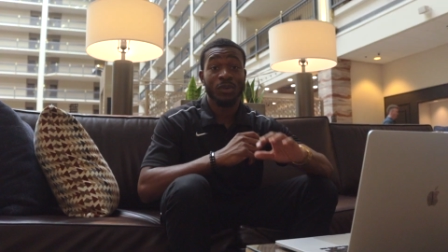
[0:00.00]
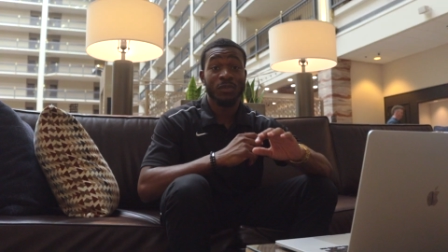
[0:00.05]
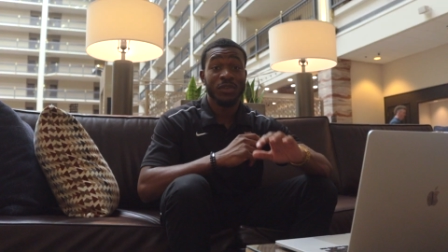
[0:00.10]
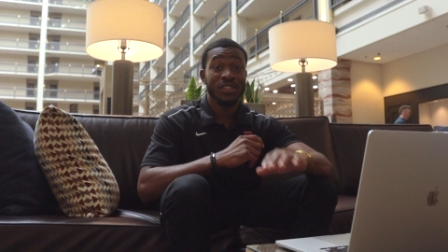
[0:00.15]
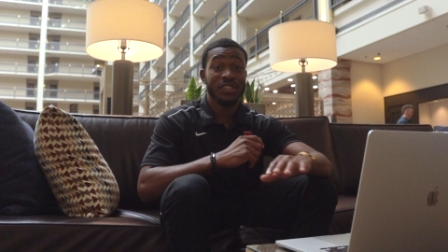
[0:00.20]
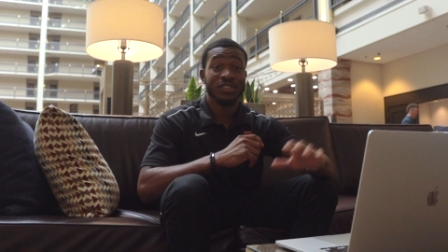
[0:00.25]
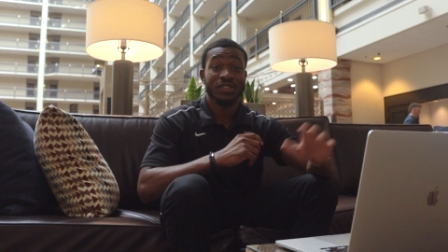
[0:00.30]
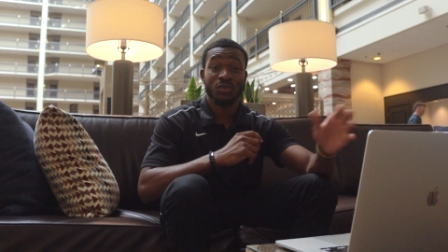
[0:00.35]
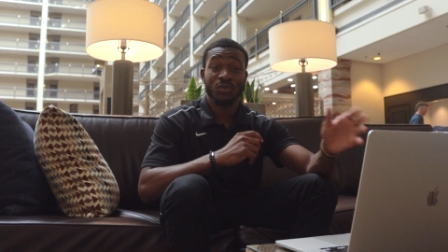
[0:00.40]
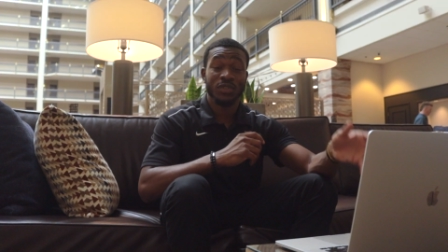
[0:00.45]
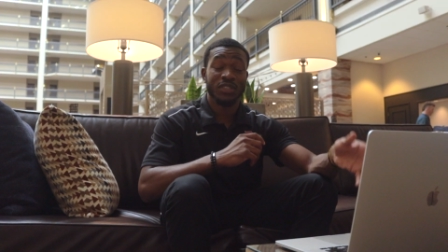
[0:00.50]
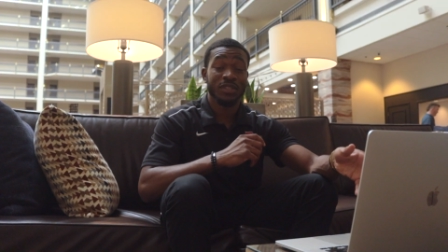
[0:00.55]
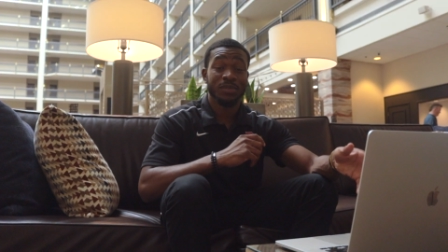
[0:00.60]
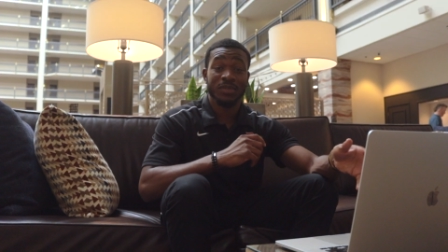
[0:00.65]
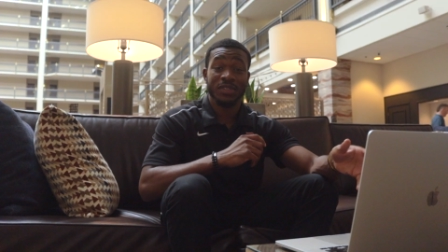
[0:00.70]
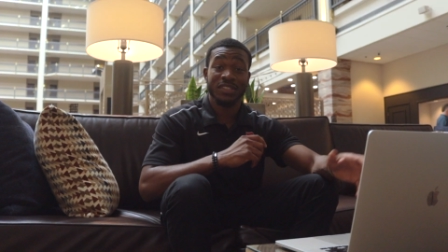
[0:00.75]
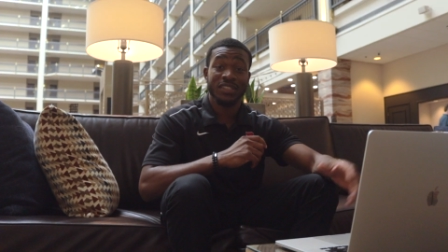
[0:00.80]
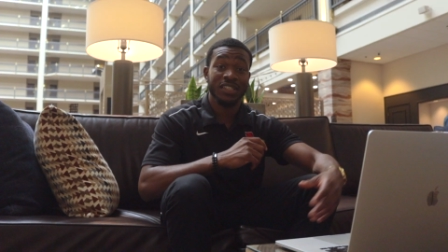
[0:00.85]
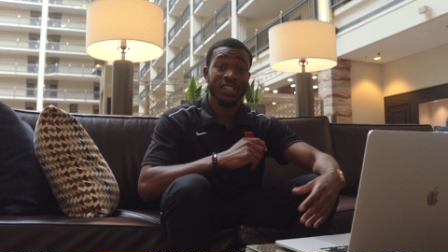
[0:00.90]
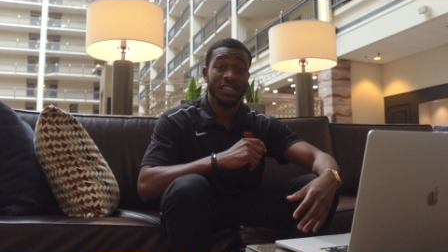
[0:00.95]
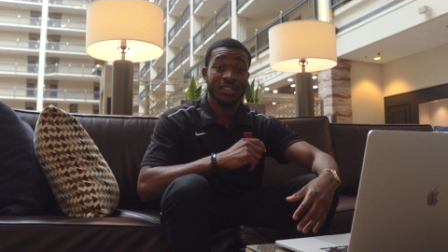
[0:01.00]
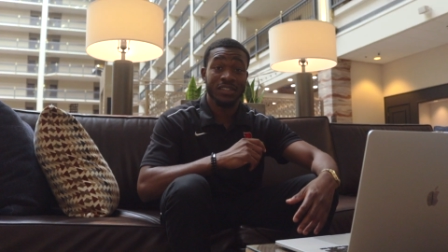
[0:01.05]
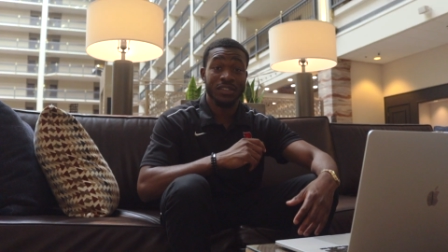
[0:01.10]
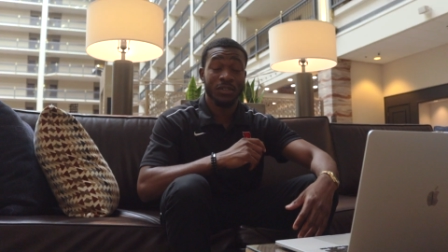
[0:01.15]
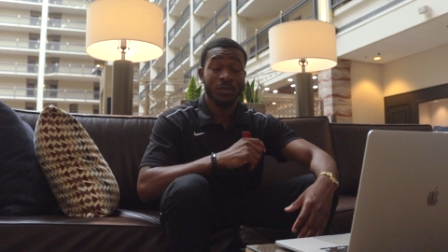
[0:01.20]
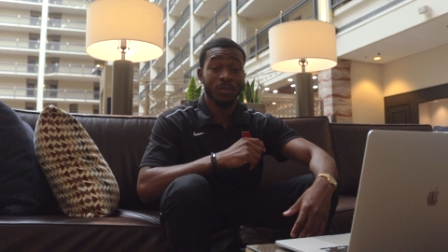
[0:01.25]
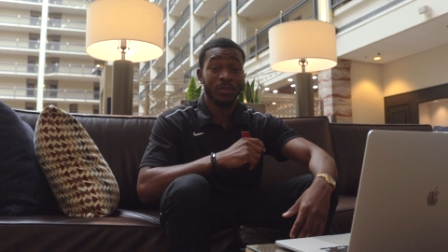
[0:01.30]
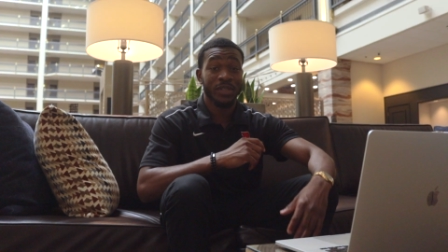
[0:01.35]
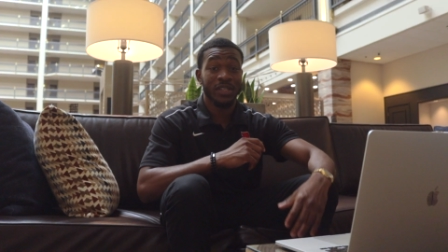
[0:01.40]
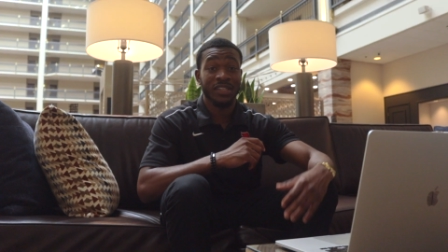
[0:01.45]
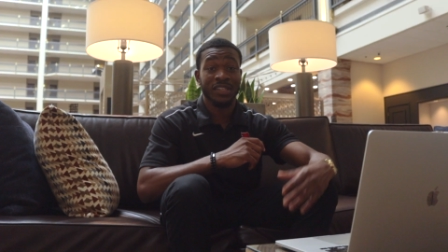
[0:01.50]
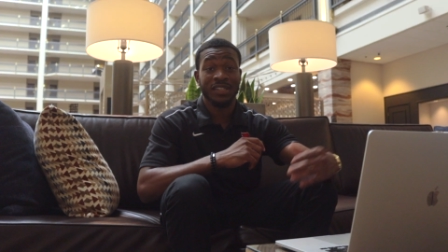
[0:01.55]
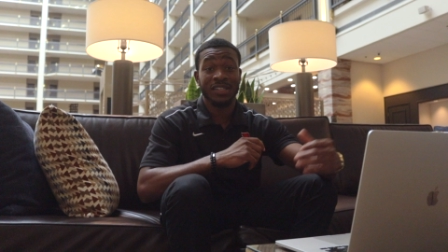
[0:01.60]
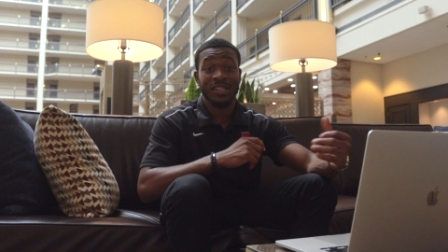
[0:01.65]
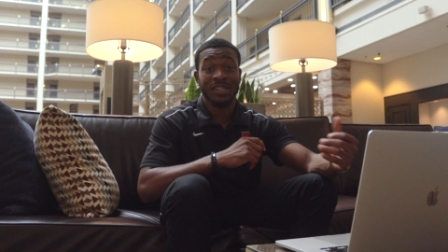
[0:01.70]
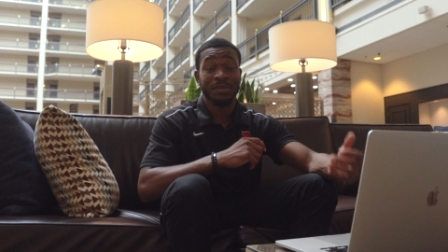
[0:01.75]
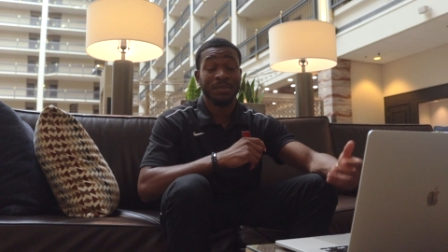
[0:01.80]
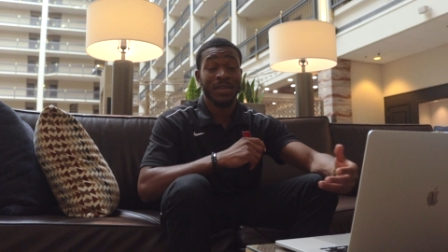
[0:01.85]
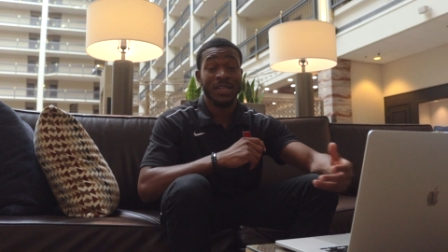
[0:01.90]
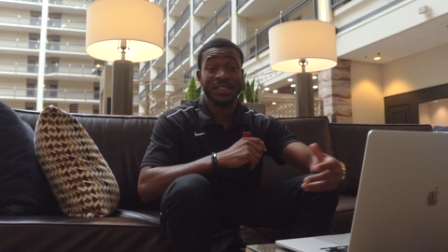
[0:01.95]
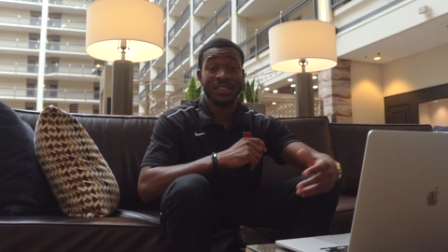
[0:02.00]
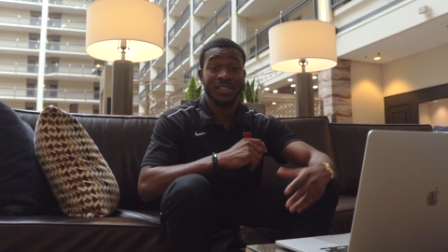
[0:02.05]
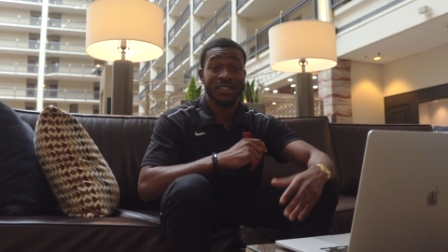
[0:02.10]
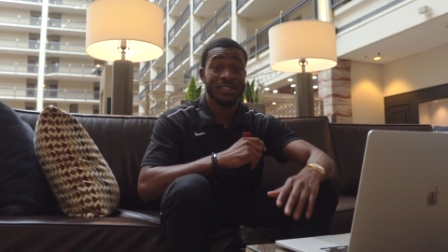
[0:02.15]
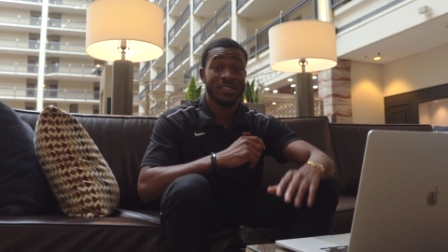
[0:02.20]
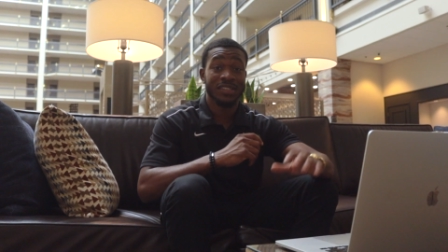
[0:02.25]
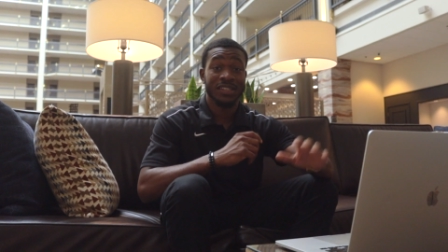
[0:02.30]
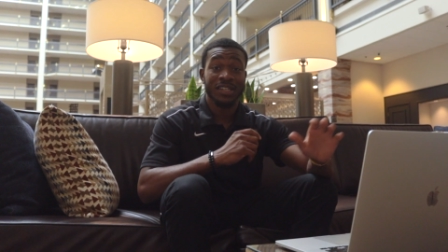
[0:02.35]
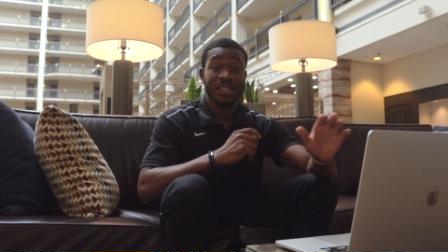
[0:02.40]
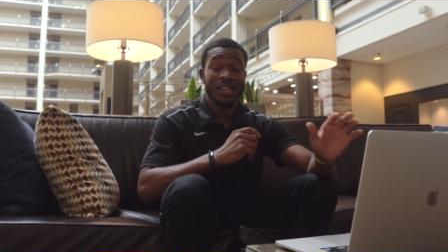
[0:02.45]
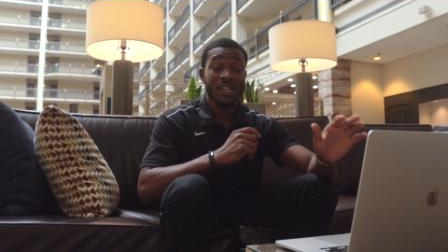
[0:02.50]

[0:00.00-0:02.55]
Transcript: I wanted to switch up the scene a little bit, and I'm at this